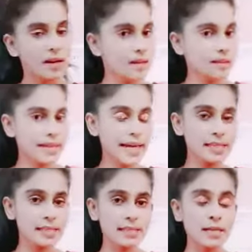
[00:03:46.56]
Yes,
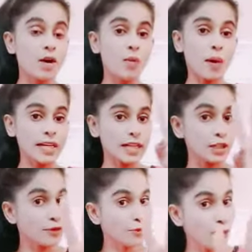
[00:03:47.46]
what are the
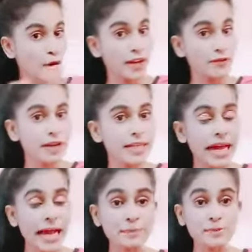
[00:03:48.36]
4 different
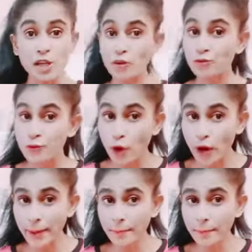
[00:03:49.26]
types of phloem?